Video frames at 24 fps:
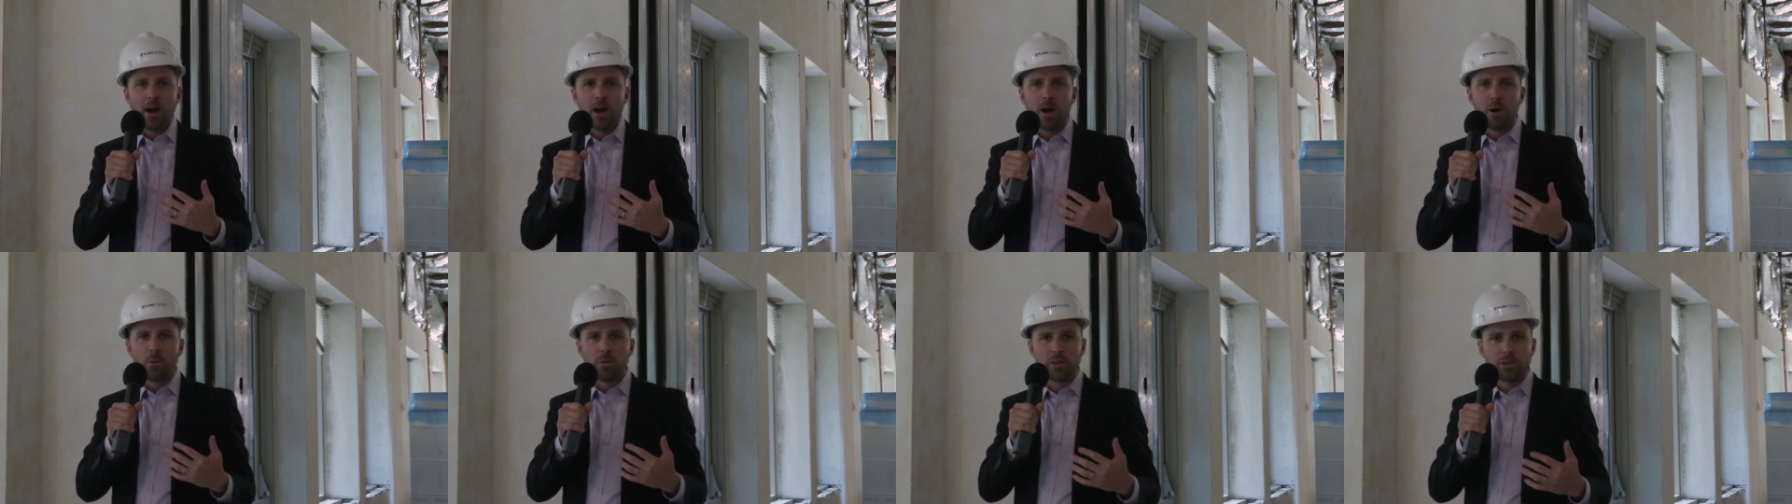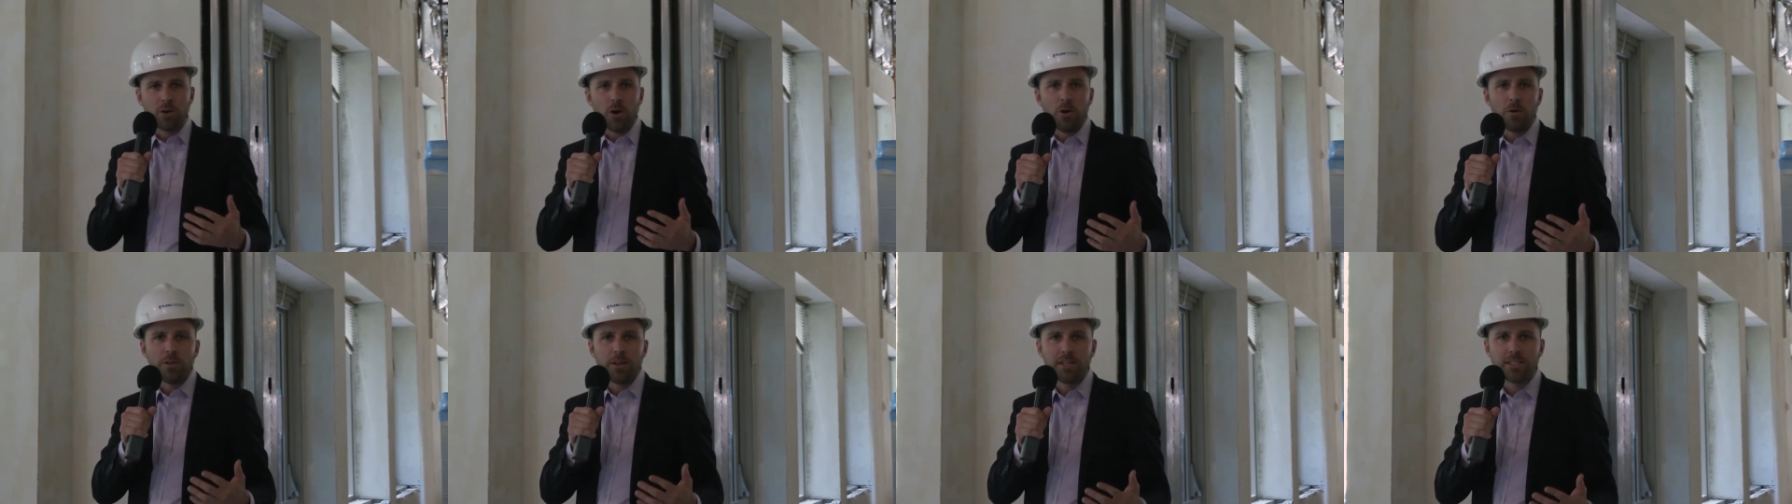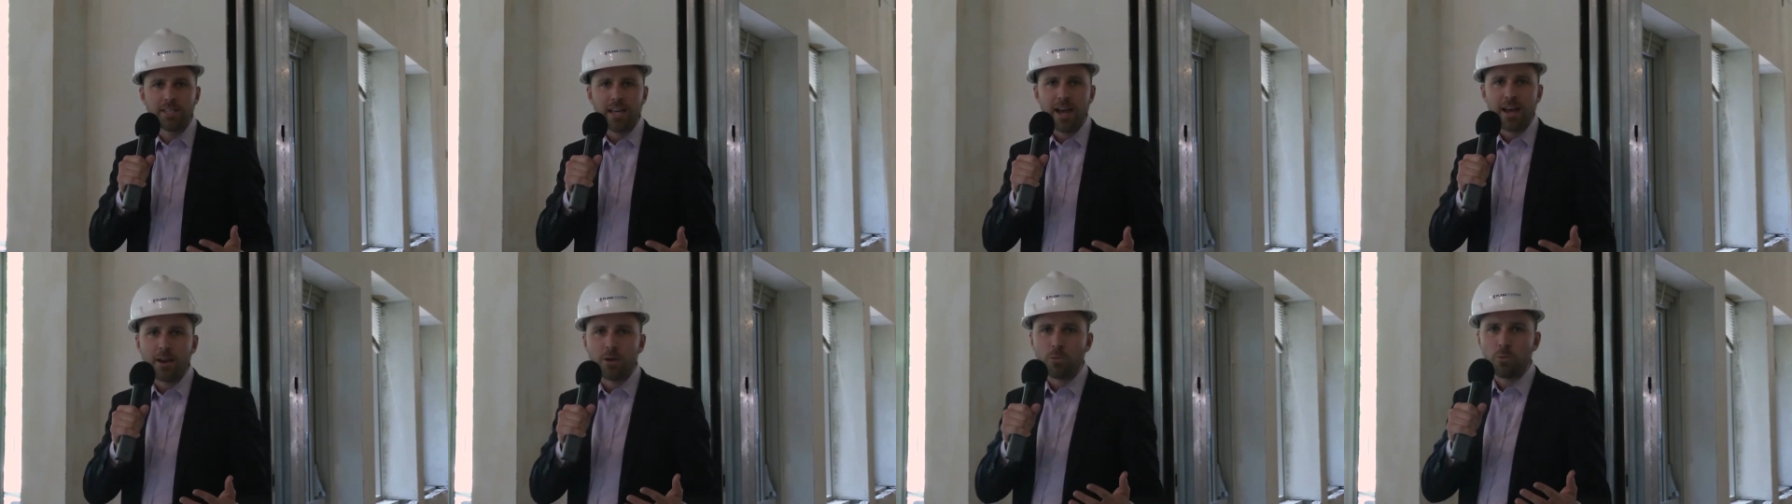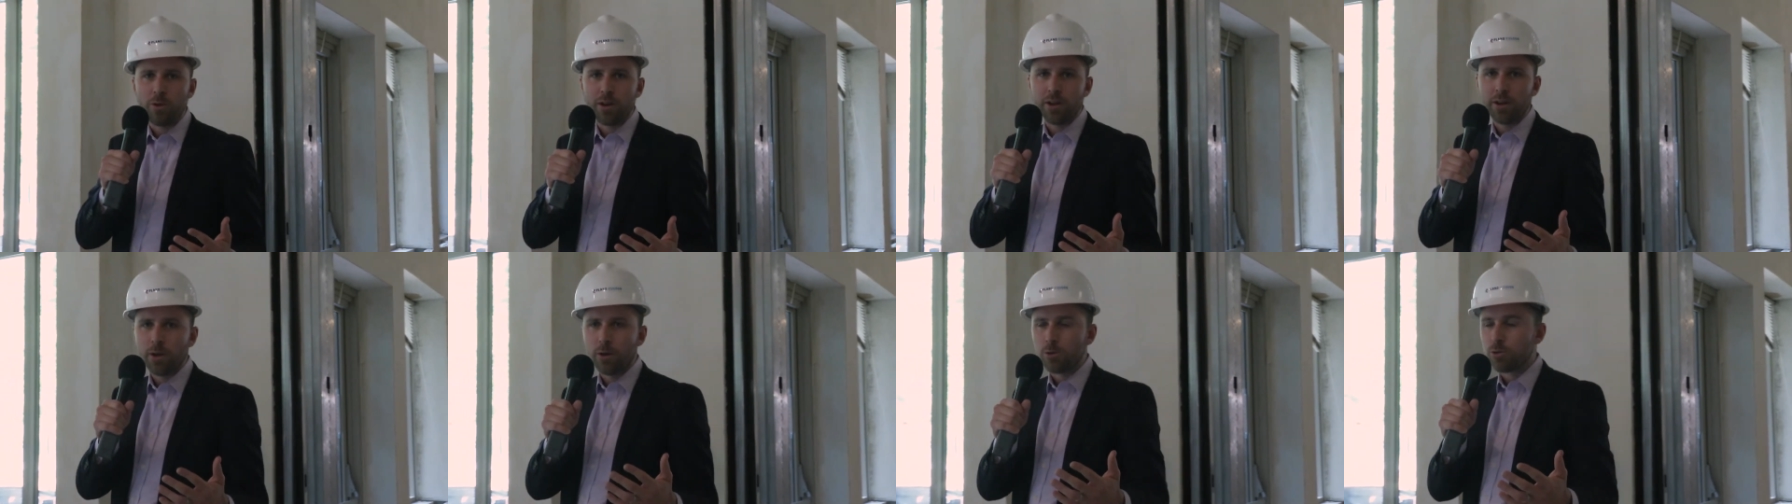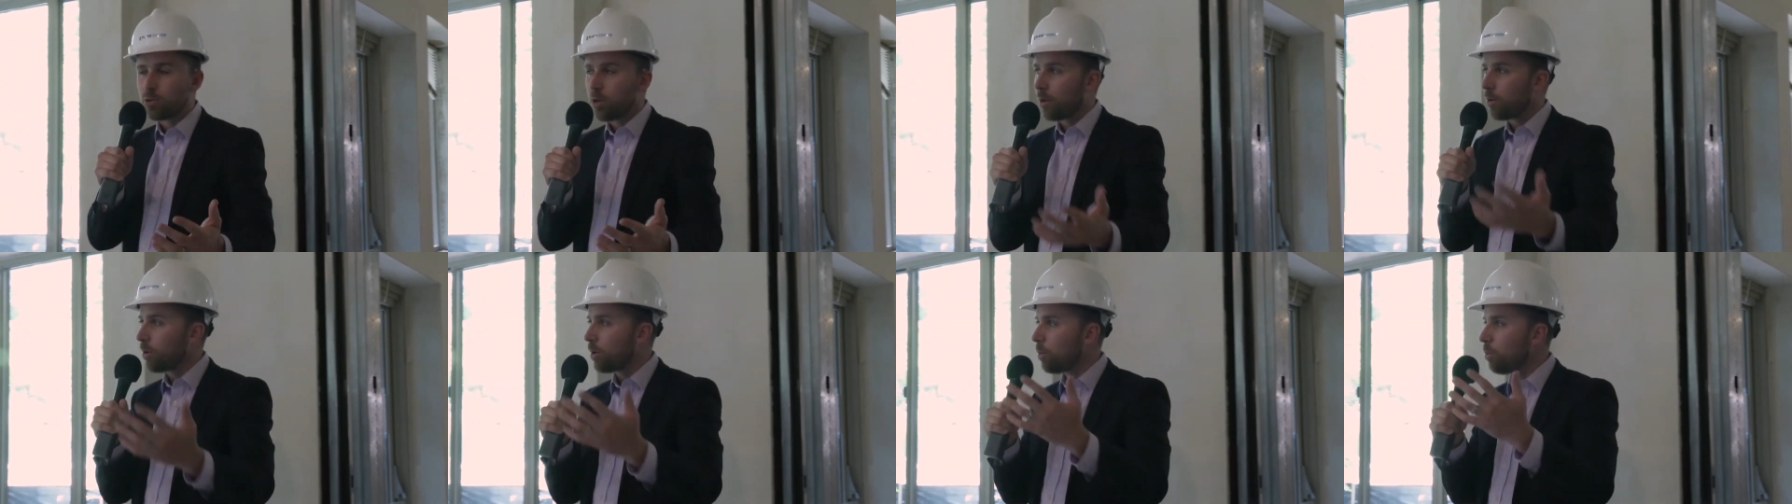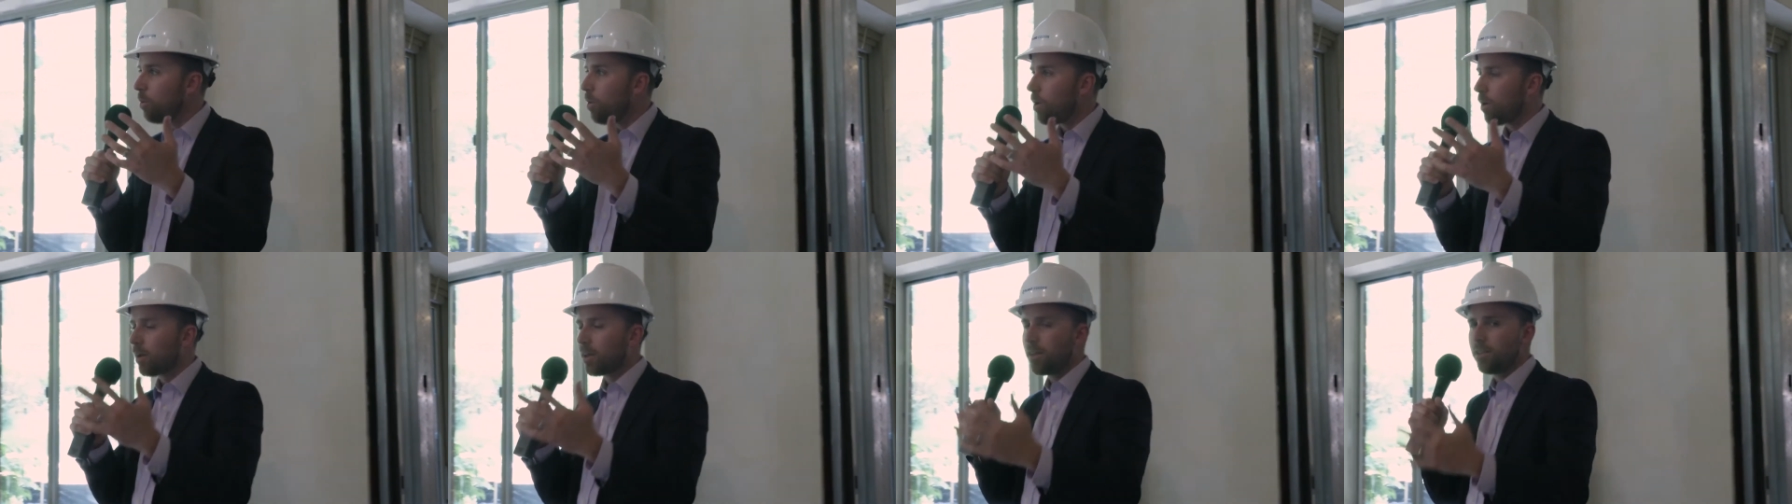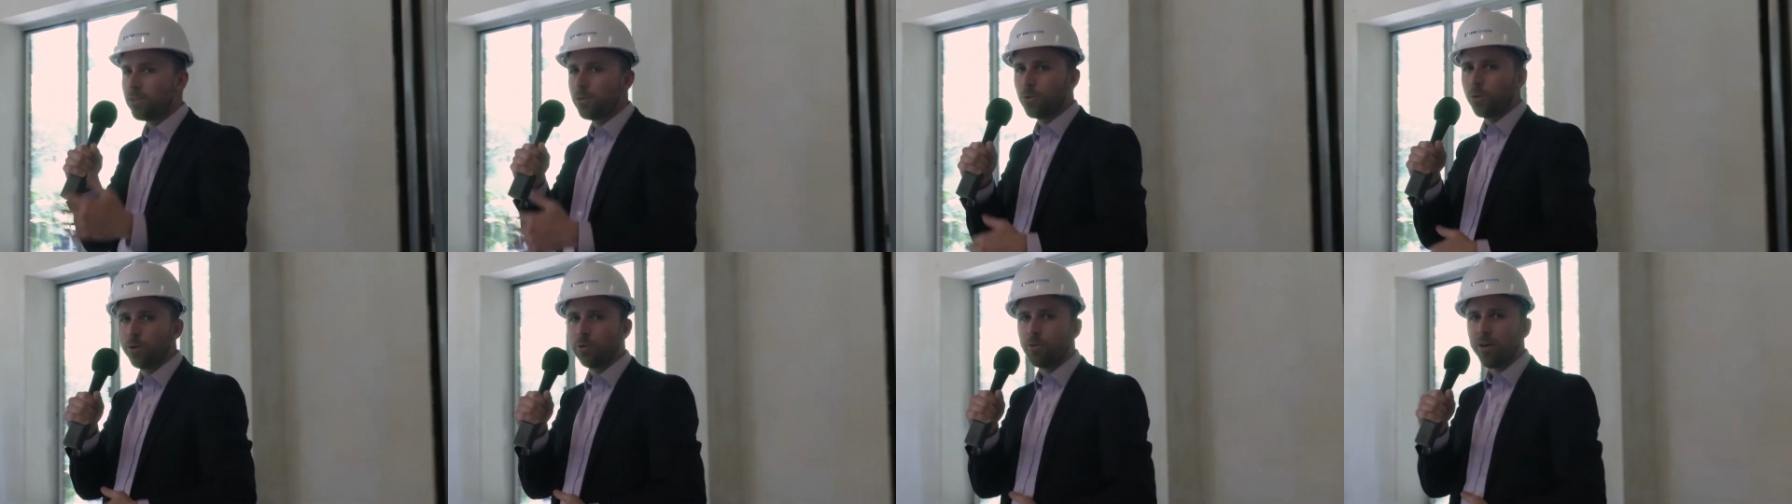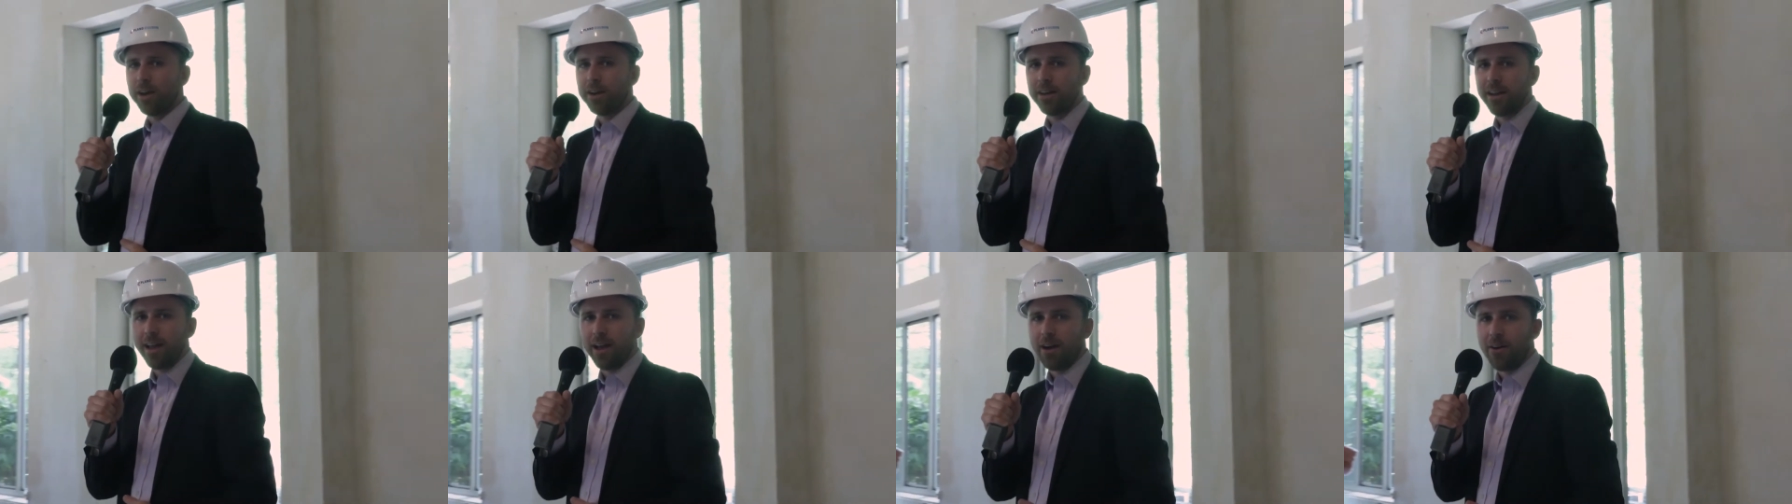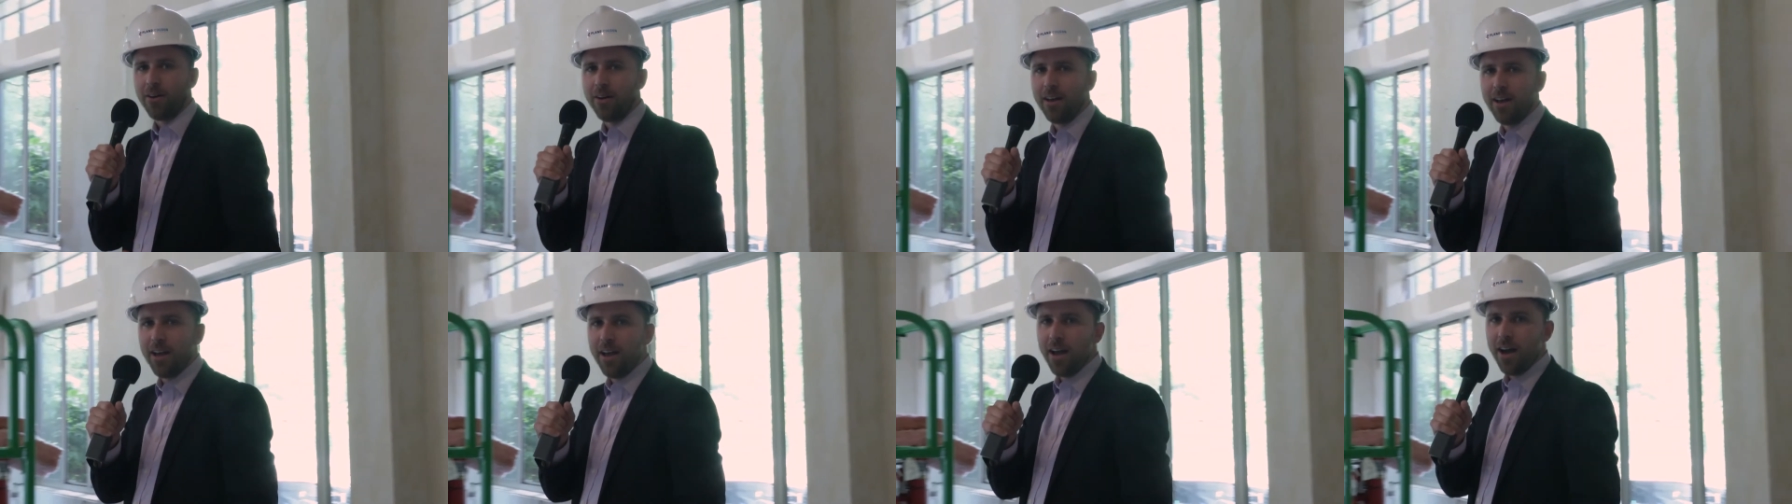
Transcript: with all these added windows. So I'm going to walk into it right now.